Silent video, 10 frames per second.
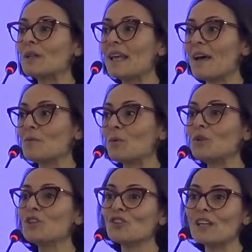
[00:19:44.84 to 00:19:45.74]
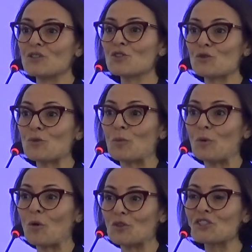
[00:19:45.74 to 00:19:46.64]
with them, we don't assume
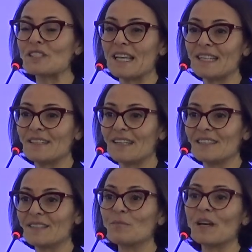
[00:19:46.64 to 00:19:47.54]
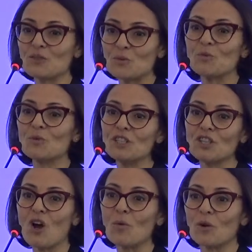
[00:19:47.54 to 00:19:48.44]
what they need, but we
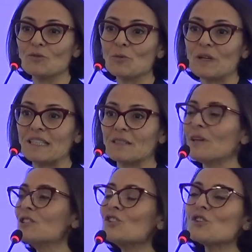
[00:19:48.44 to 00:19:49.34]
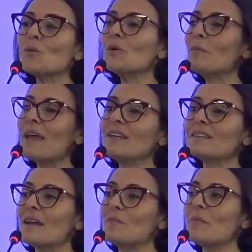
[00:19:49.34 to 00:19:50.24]
know what we need. But also, we
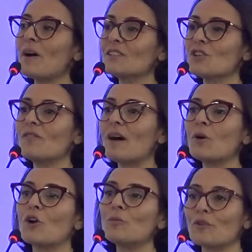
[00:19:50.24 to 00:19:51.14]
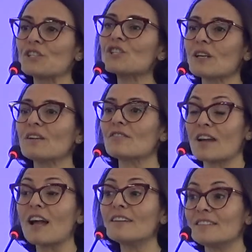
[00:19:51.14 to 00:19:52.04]
make them part of our operational
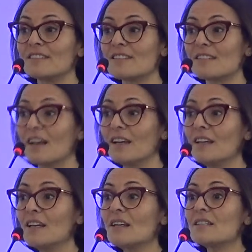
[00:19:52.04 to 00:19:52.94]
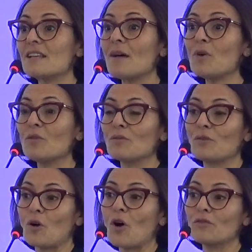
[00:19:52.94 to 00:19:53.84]
realities. Some of,
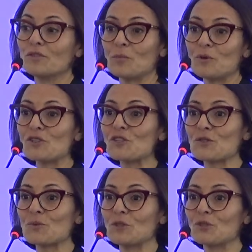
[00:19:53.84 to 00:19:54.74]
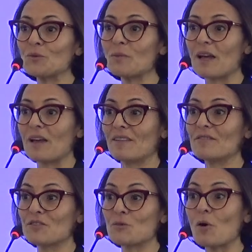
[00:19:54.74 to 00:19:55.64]
uh, of the persons with whom I
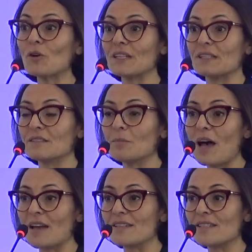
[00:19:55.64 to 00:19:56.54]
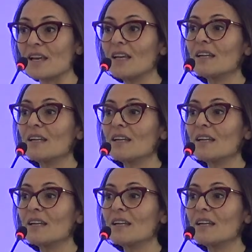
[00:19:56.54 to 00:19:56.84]
have spoken in the past,